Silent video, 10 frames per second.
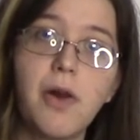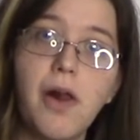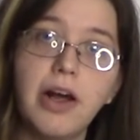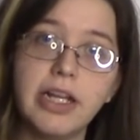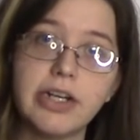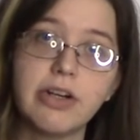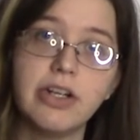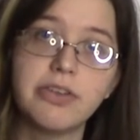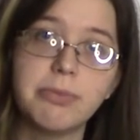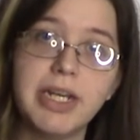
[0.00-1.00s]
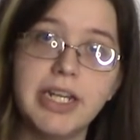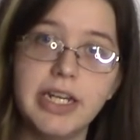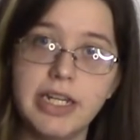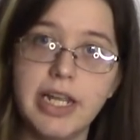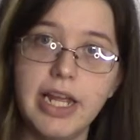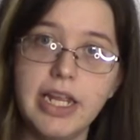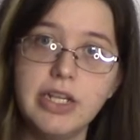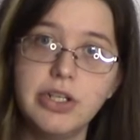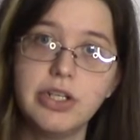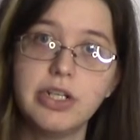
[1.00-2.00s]
electrons from
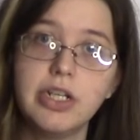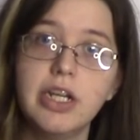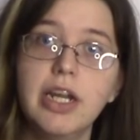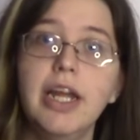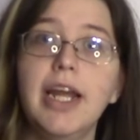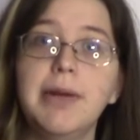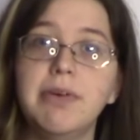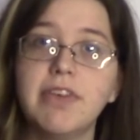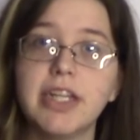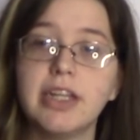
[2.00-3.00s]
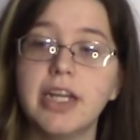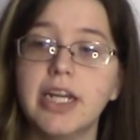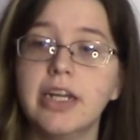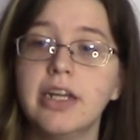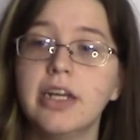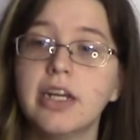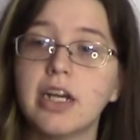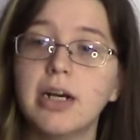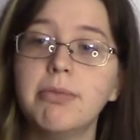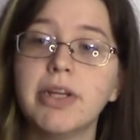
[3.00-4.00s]
NADH, and we've got the
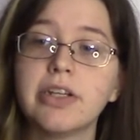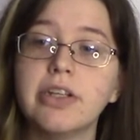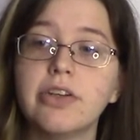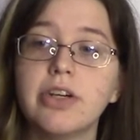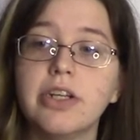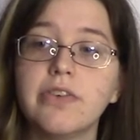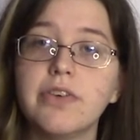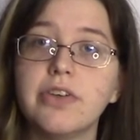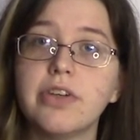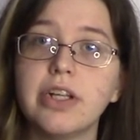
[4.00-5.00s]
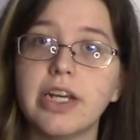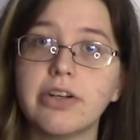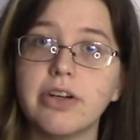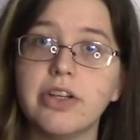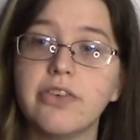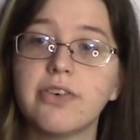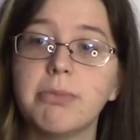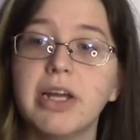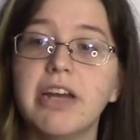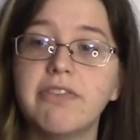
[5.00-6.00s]
complex that transfers electrons
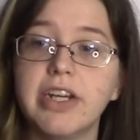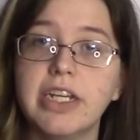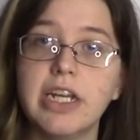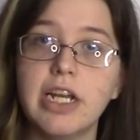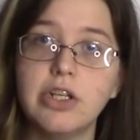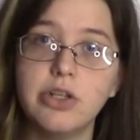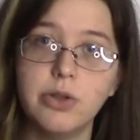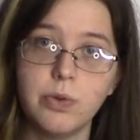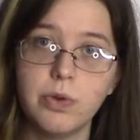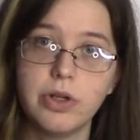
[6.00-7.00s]
from FADH2.